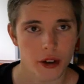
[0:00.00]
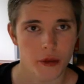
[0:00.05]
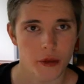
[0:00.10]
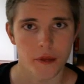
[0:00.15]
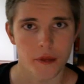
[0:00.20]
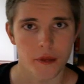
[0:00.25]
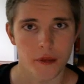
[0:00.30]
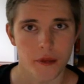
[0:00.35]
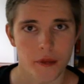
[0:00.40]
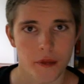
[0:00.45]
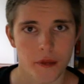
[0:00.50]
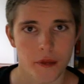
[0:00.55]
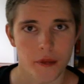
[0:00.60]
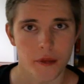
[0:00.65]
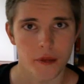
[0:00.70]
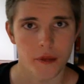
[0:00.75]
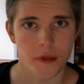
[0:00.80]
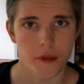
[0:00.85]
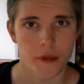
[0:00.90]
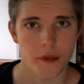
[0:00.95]

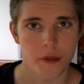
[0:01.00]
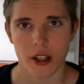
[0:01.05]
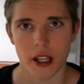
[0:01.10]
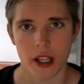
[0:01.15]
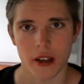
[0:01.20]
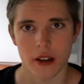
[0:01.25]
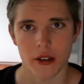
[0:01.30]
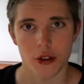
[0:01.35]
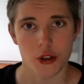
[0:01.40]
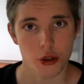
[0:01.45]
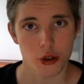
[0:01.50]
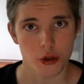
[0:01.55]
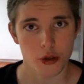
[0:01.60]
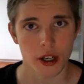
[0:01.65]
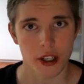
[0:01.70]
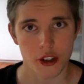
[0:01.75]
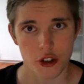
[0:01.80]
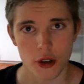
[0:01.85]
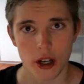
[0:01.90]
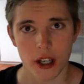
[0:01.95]
massively to
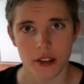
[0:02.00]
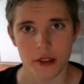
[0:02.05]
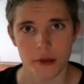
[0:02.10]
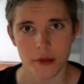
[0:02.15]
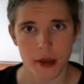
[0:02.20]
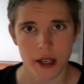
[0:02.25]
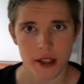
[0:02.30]
attract